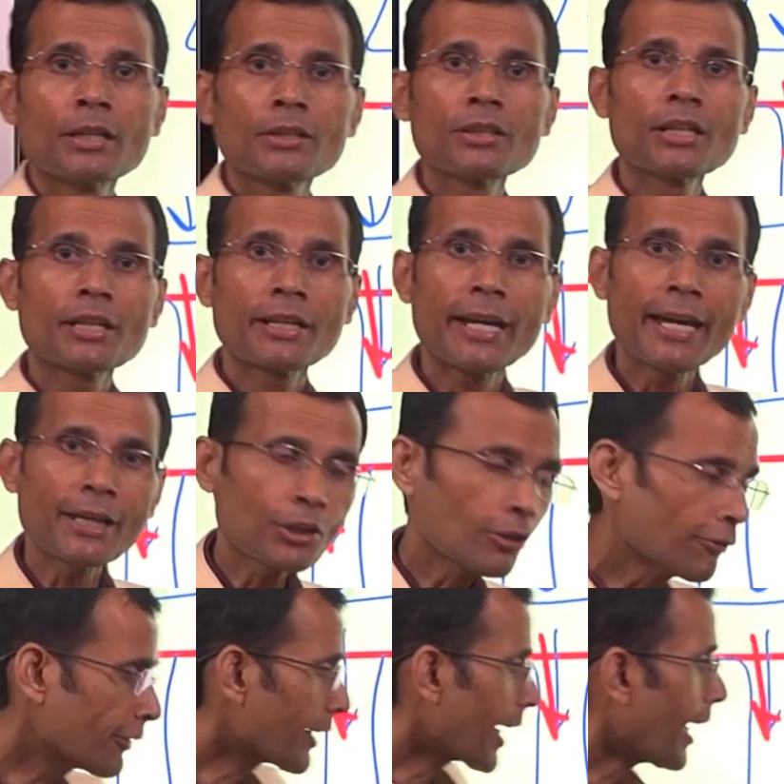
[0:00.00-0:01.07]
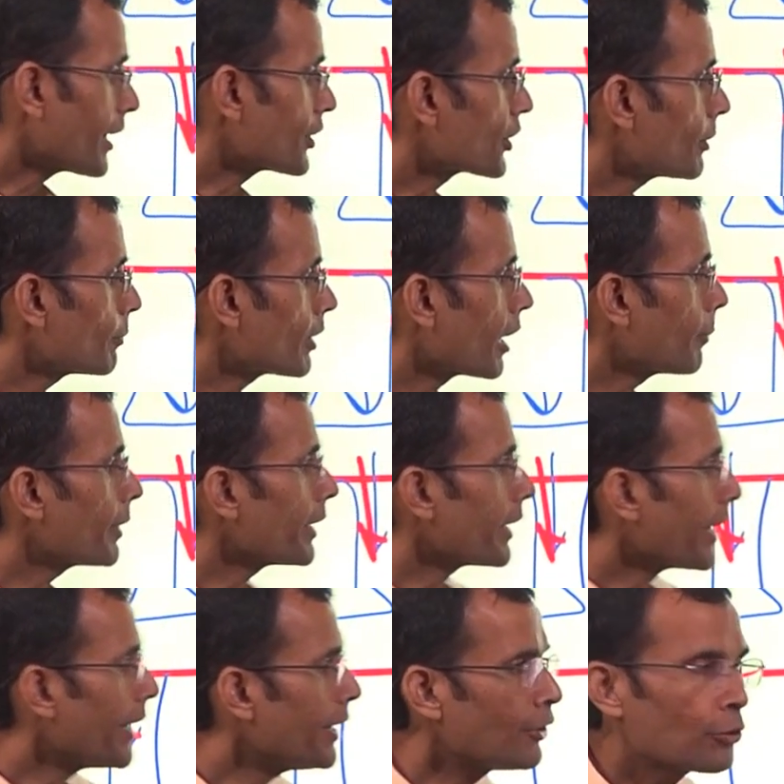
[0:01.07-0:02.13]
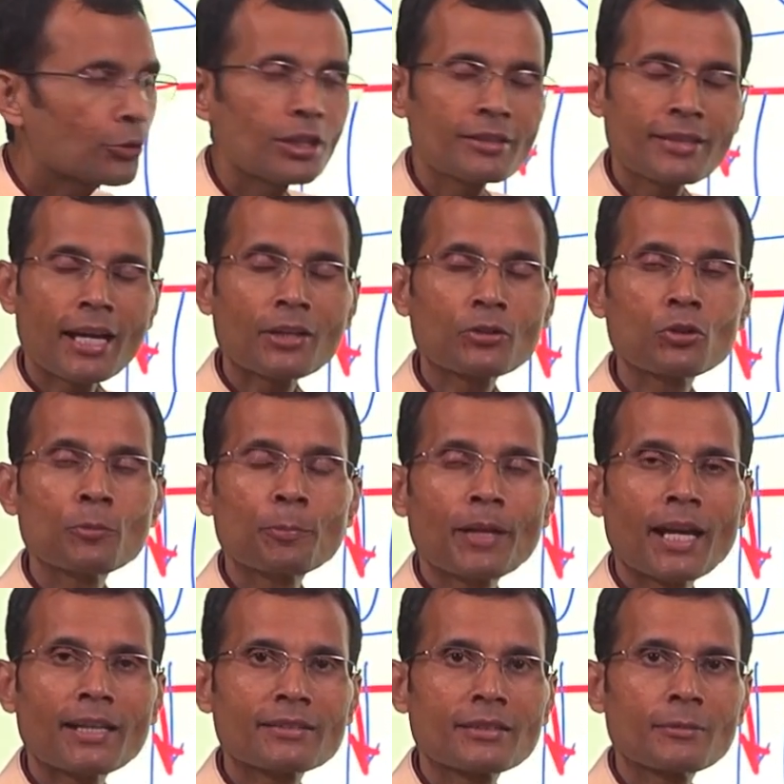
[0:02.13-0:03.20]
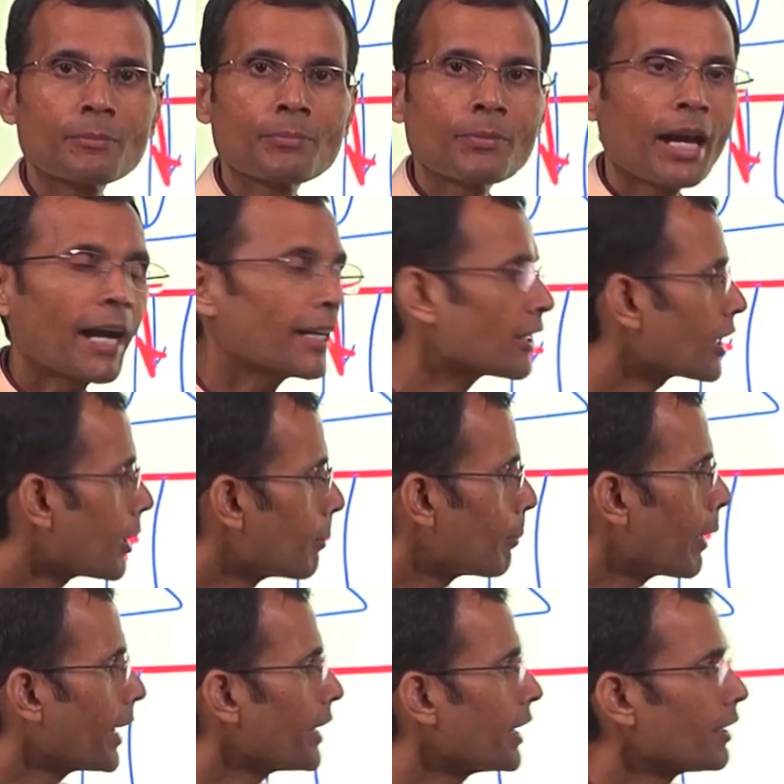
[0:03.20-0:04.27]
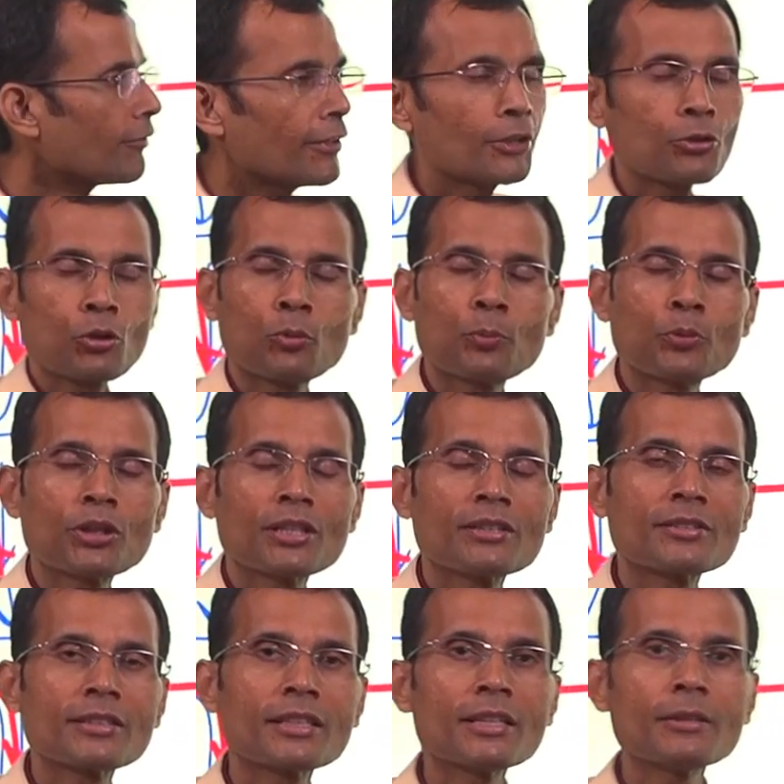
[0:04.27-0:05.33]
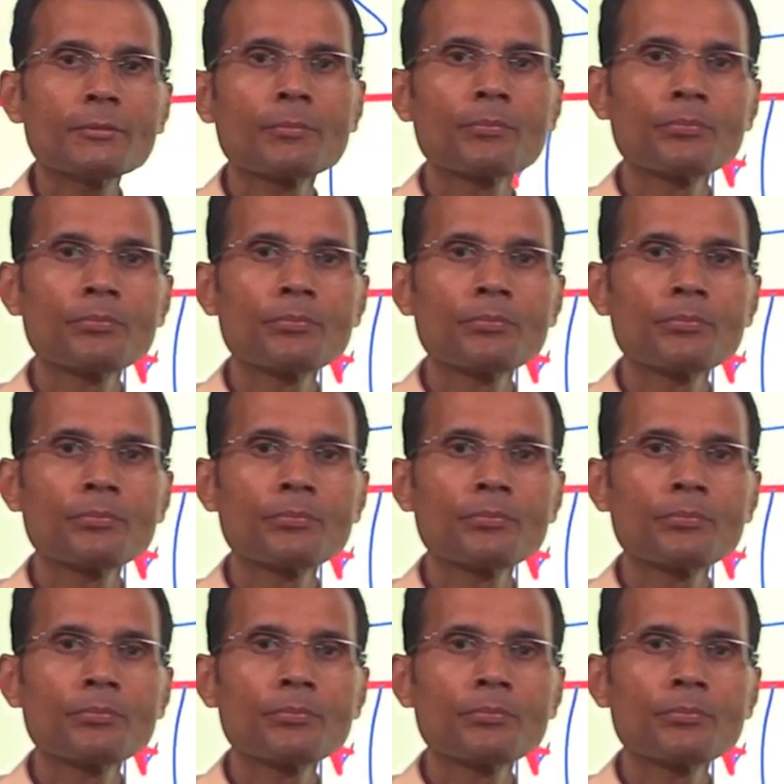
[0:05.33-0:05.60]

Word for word: the rate of calcium coming into the sarcoplasm and combining with troponin C